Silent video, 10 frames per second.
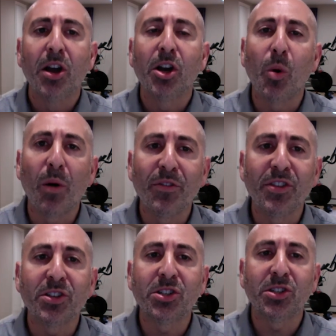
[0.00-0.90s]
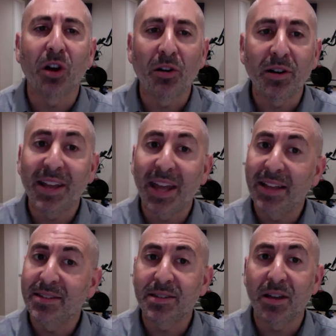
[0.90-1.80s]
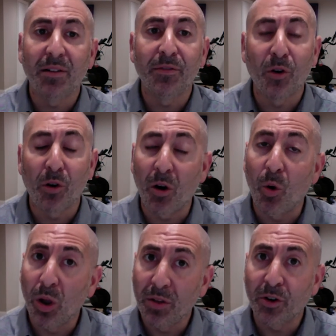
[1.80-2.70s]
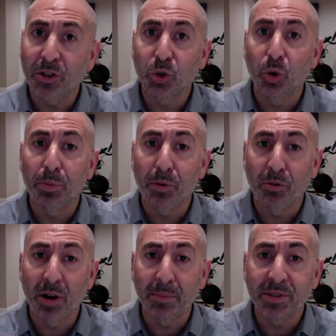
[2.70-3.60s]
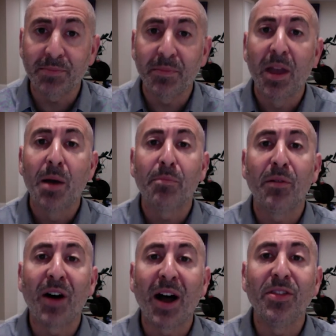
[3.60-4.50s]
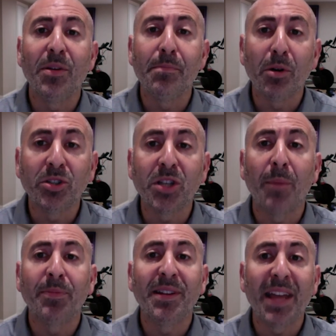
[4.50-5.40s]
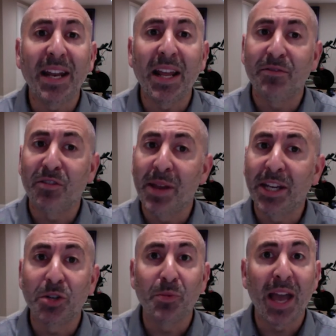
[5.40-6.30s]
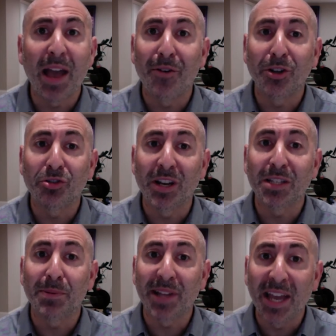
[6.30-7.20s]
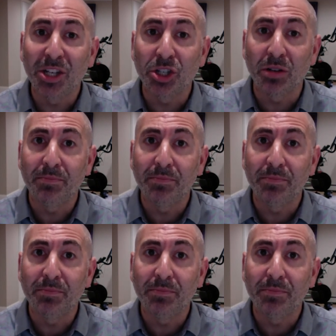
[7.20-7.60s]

go over the start dates for all of our school programs, provide the most up-to-date information we have on transportation,